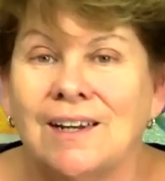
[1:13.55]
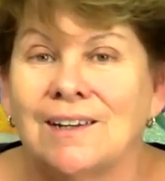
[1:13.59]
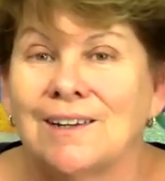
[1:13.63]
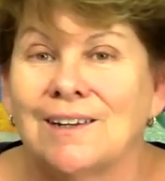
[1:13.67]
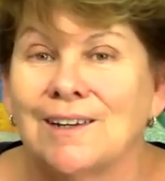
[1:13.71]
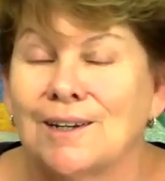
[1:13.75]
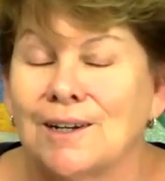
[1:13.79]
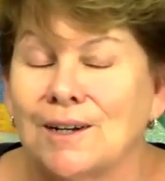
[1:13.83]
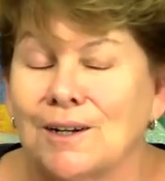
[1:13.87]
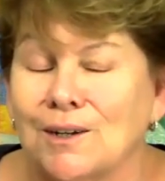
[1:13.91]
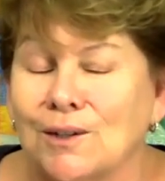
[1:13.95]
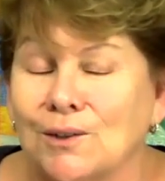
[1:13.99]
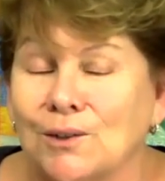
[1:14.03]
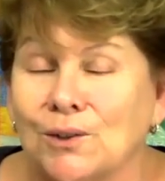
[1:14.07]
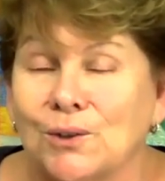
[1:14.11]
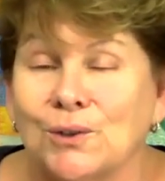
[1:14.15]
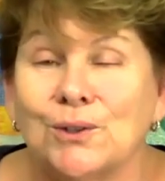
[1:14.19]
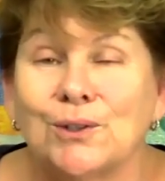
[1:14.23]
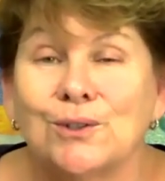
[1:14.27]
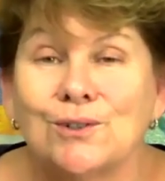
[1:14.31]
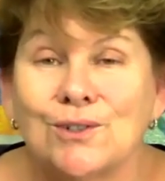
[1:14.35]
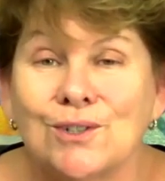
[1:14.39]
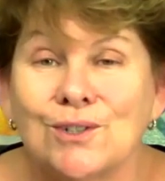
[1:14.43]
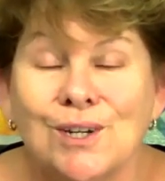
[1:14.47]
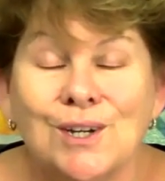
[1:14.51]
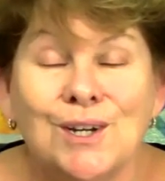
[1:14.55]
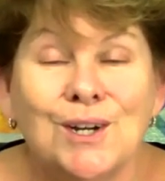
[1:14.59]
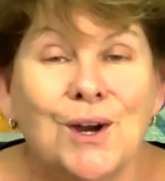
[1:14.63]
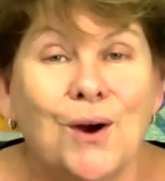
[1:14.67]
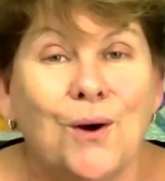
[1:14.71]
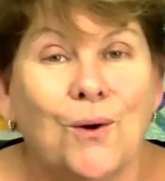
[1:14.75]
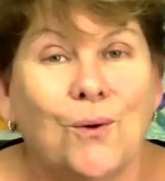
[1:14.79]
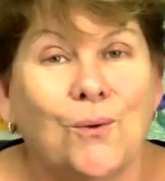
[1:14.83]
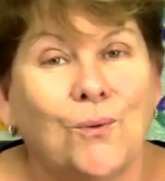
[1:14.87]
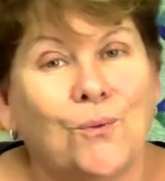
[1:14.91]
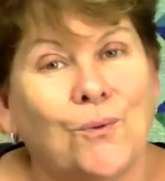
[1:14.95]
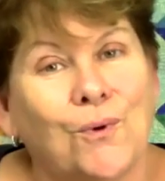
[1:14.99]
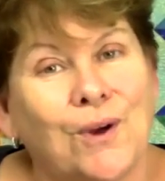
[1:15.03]
I get an alert
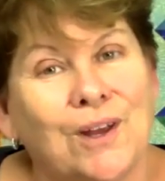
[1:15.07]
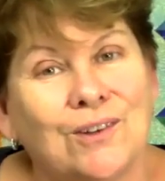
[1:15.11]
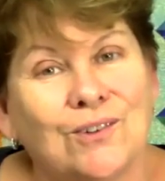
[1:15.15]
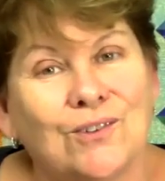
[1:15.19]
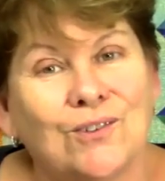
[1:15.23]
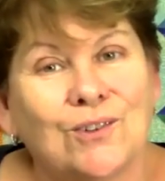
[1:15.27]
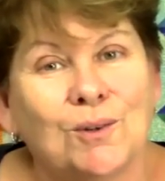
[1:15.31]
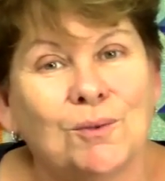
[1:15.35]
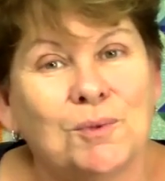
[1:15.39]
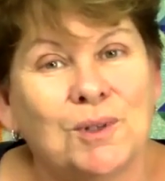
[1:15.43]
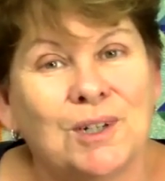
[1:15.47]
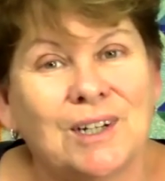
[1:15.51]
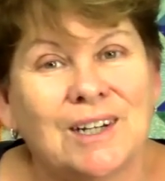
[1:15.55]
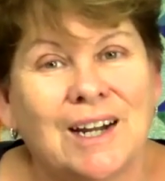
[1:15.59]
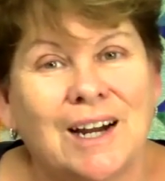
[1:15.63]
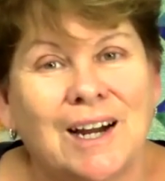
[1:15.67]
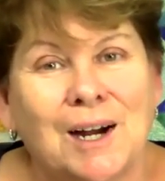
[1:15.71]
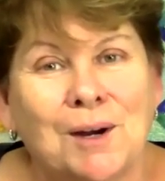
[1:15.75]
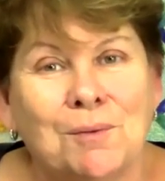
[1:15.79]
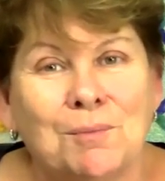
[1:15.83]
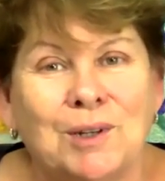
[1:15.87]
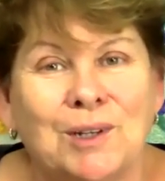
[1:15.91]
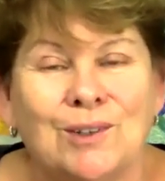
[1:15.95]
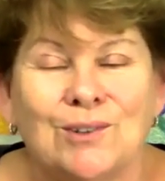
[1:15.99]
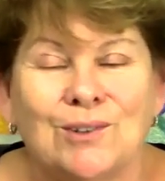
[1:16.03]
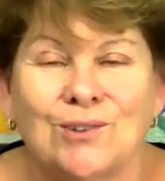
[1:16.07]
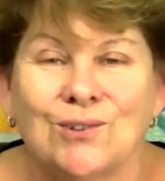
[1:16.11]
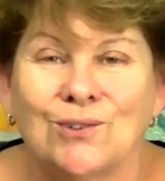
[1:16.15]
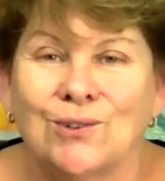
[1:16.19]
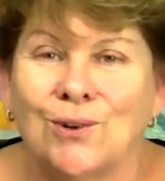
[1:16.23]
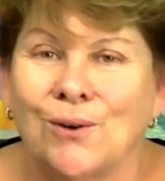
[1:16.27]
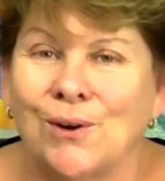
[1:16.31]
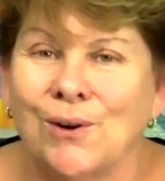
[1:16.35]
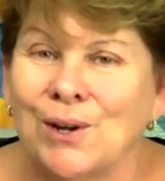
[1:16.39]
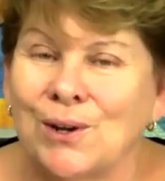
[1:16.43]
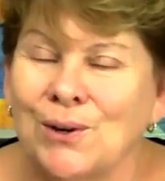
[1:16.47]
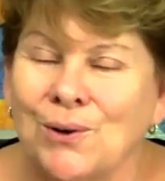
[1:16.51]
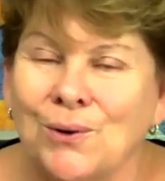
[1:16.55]
when someone comments,
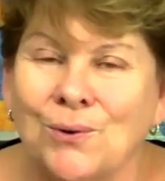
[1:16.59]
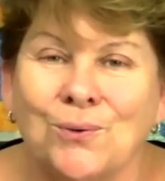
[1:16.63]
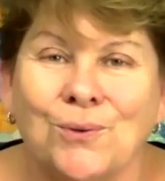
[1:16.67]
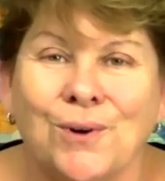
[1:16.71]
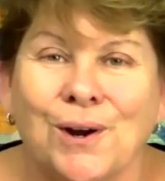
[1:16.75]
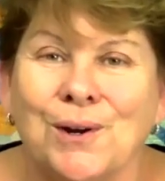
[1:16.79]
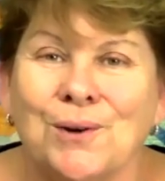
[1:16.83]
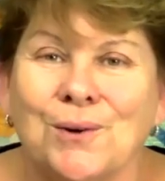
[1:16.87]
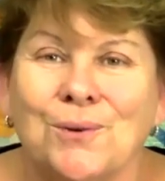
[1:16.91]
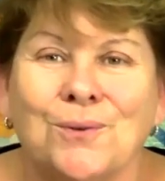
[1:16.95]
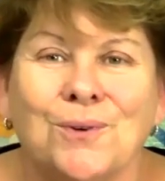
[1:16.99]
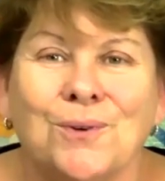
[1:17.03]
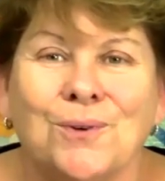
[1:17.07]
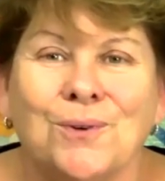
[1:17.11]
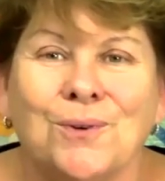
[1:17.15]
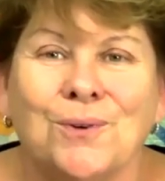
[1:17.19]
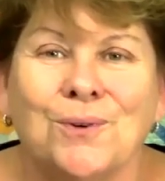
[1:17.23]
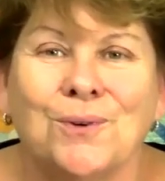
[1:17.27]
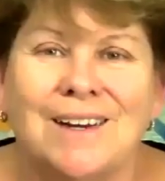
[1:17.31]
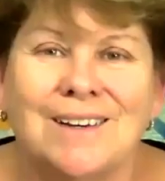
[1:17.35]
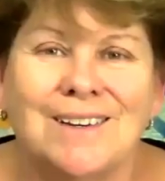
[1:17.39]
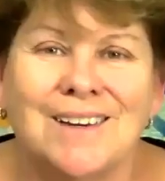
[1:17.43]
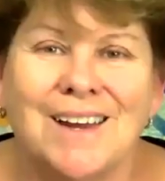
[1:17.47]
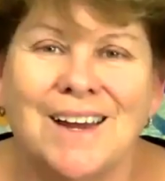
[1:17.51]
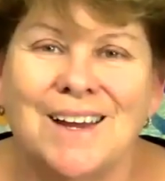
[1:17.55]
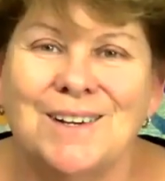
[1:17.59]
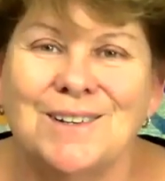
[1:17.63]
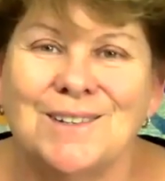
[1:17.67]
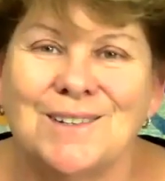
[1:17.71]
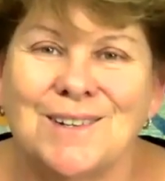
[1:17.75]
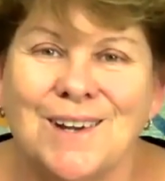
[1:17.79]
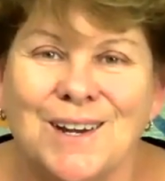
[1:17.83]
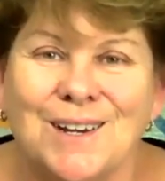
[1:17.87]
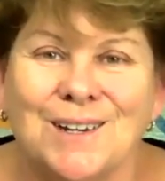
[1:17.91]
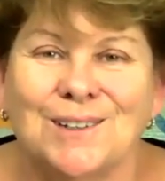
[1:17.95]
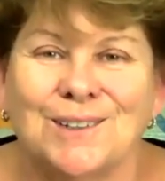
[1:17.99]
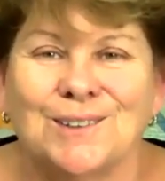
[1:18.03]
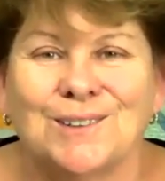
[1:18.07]
so I go right away and
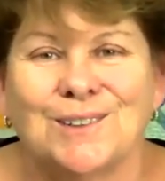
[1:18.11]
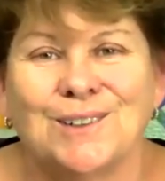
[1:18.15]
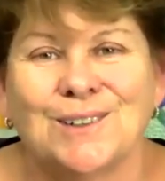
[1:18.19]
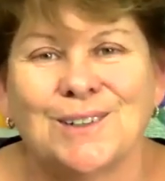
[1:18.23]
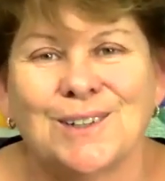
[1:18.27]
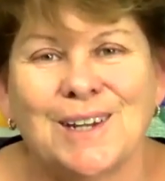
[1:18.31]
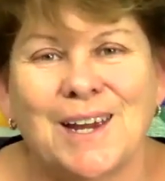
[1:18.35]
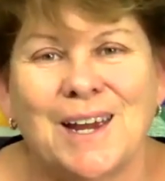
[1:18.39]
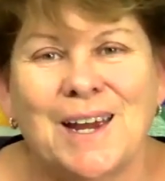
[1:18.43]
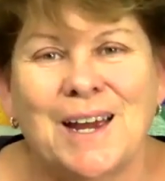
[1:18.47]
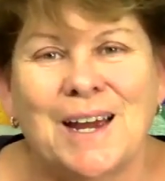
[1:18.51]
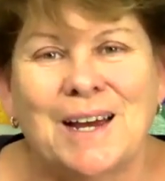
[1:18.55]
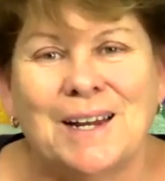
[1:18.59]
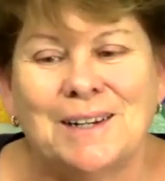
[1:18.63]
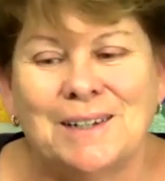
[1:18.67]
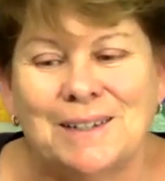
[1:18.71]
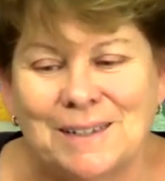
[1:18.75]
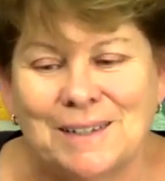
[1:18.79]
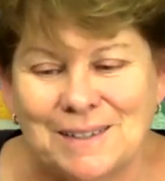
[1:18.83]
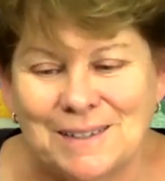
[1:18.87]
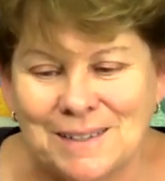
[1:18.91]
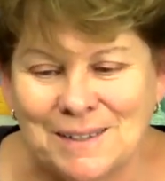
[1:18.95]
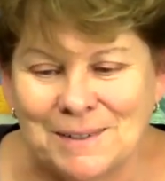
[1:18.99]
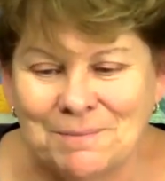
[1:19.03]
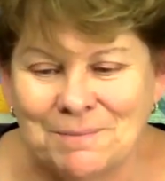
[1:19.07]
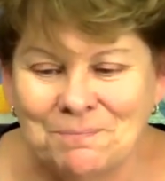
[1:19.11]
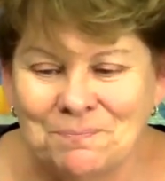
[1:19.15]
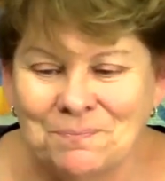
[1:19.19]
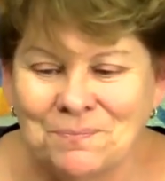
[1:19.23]
take a look at it.